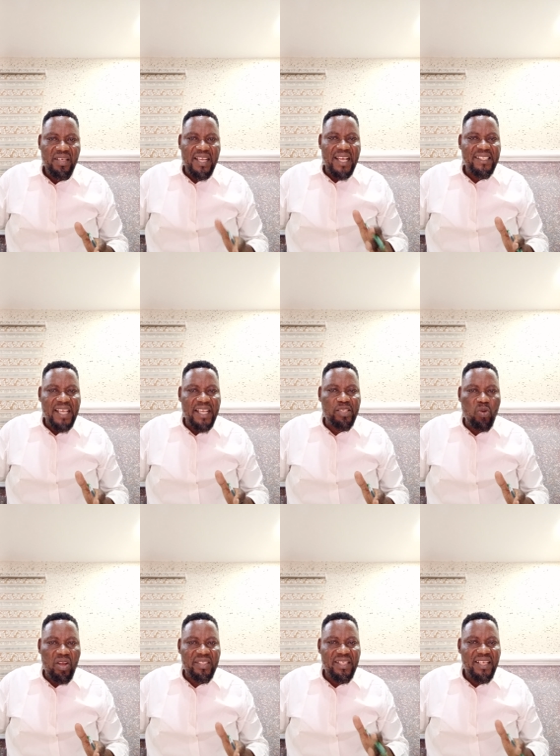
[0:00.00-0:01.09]
The answer is
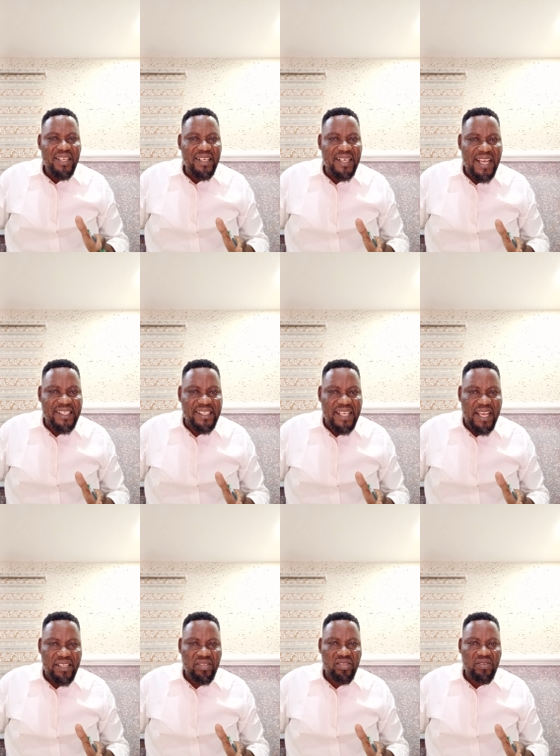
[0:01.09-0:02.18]
what? Net
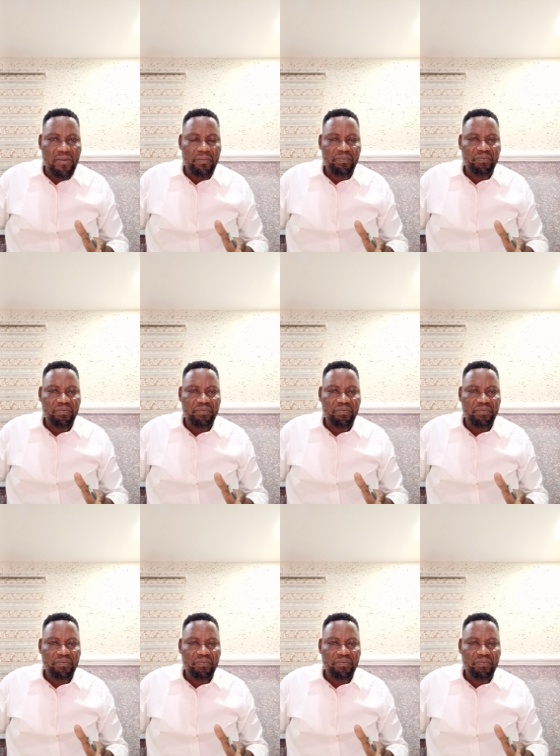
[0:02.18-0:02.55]
sales.